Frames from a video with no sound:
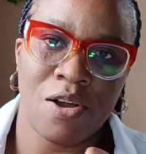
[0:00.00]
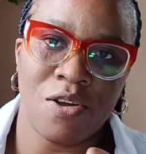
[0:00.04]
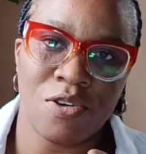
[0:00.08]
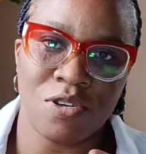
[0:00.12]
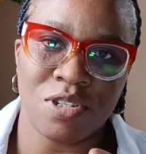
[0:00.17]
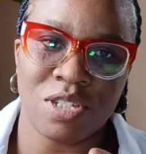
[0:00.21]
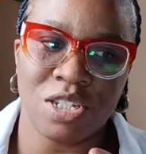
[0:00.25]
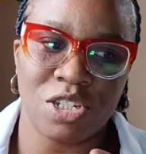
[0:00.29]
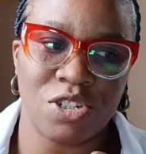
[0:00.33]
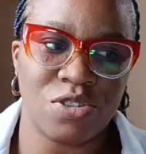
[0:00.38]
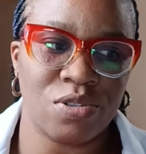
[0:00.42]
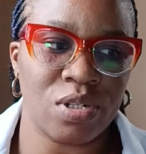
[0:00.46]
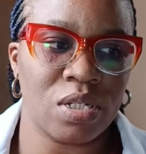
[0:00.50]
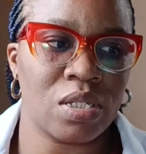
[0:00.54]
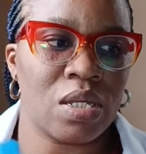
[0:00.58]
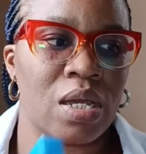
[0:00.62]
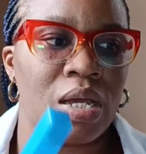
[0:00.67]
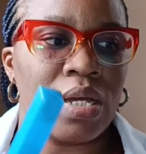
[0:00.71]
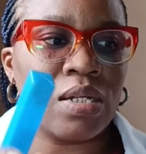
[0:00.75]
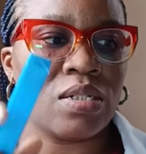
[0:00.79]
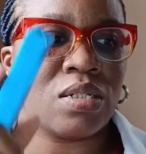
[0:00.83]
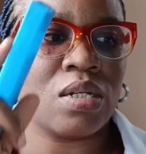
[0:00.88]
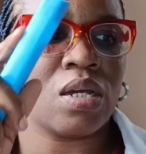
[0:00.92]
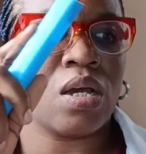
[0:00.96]

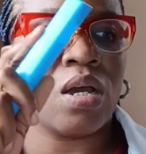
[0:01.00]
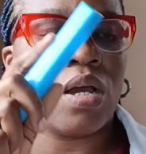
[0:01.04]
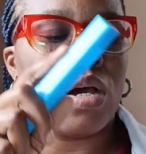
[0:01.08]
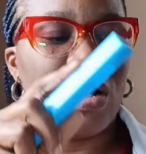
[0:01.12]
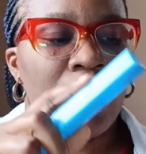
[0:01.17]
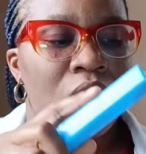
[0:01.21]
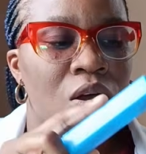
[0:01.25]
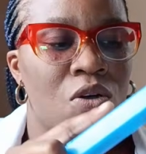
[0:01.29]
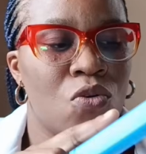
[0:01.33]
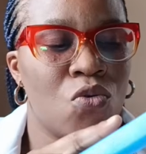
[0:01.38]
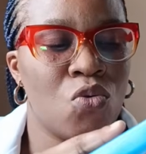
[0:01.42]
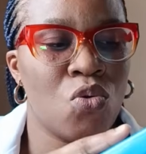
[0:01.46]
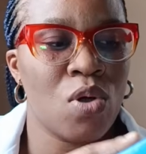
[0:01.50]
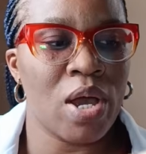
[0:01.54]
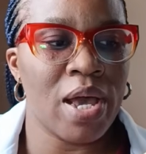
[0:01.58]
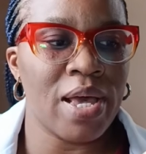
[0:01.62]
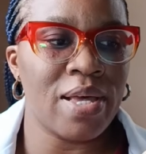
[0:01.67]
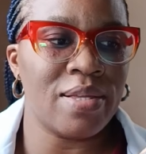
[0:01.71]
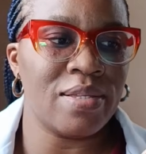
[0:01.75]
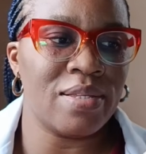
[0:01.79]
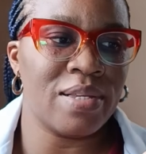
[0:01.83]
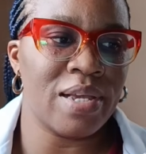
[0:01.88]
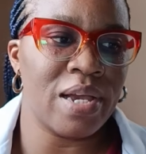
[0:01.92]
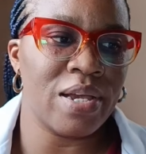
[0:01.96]
concentrated.
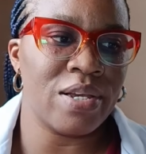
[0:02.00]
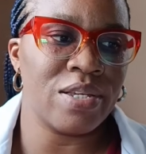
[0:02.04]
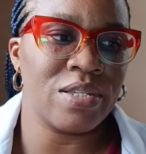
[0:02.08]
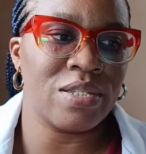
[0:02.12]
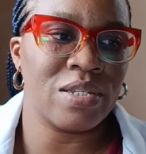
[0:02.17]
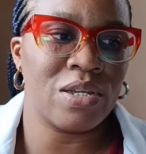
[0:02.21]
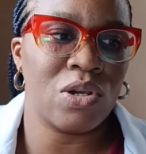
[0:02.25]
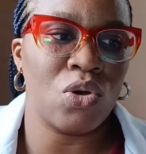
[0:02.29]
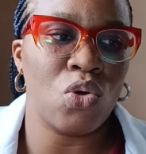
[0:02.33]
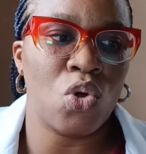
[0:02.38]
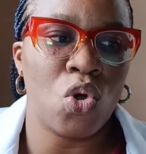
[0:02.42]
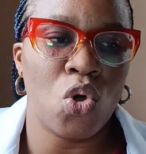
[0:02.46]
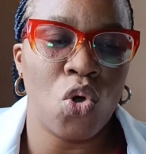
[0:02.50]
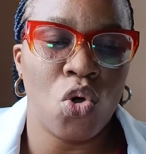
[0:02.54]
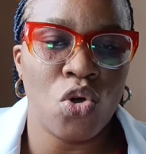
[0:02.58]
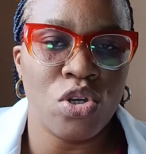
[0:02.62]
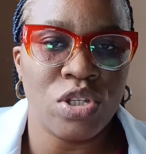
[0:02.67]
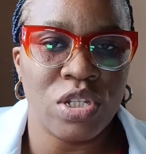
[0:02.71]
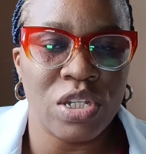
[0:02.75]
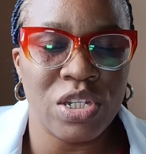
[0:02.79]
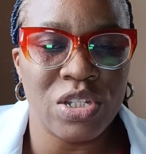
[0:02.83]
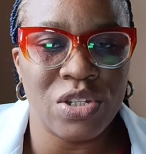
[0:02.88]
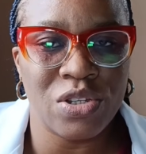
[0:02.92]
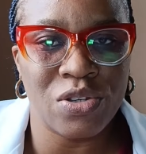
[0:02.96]
When there is
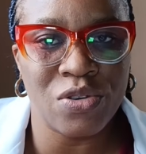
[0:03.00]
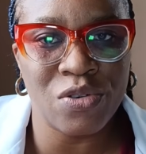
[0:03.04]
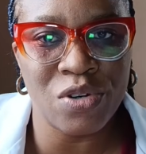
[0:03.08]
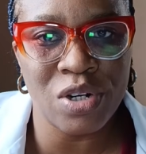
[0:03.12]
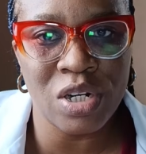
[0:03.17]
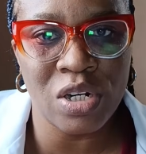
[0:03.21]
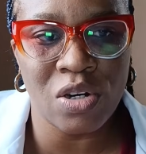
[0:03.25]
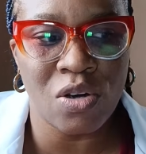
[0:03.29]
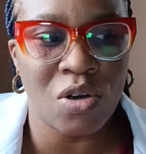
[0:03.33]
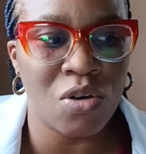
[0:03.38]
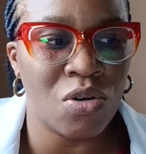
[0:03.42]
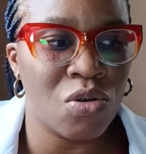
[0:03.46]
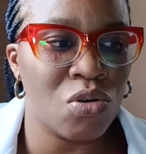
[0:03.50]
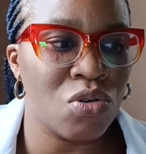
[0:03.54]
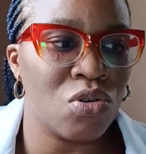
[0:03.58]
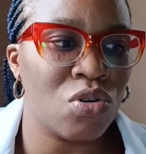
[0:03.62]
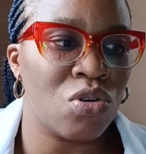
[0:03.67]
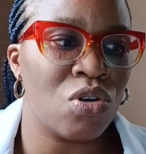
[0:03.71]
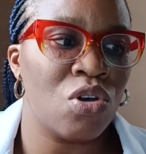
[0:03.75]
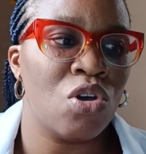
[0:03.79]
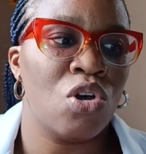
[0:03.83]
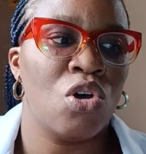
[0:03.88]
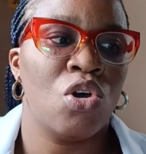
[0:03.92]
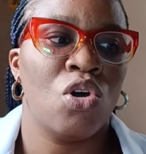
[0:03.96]
glucose in the urine or
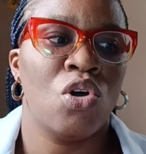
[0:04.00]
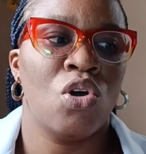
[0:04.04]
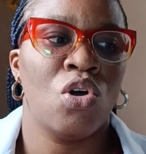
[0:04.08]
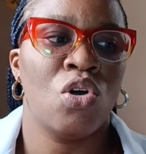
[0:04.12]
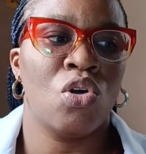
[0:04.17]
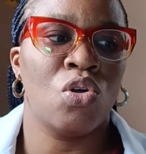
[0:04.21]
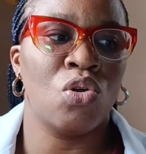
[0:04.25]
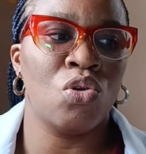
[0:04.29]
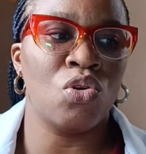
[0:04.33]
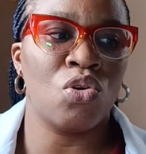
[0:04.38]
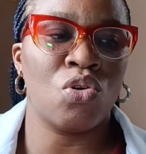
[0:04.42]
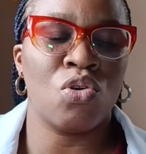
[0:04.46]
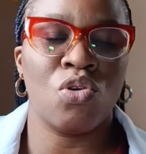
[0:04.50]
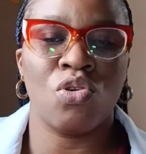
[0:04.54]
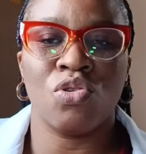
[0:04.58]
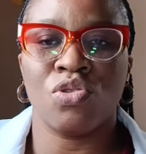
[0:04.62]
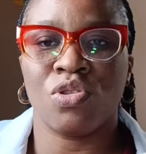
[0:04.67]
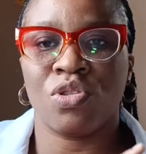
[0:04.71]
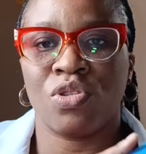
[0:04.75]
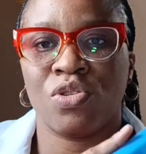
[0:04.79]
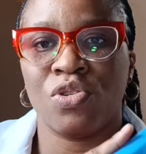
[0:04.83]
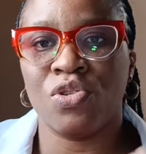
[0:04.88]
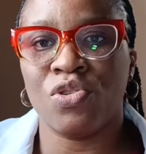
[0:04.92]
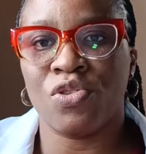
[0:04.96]

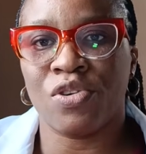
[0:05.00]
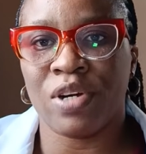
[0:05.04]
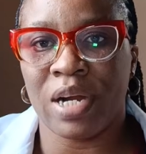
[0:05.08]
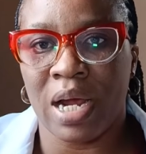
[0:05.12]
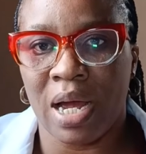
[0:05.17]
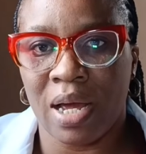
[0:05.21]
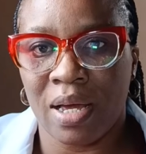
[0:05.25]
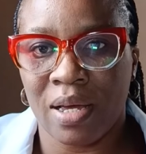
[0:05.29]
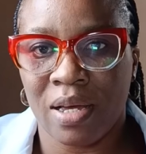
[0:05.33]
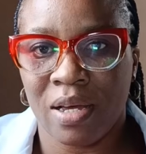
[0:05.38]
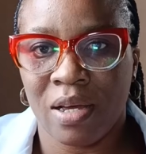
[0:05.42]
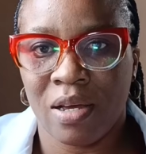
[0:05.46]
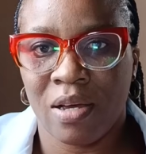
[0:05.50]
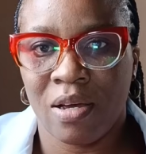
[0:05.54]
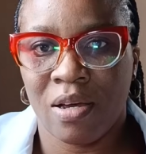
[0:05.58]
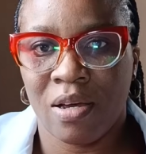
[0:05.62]
glucosuria,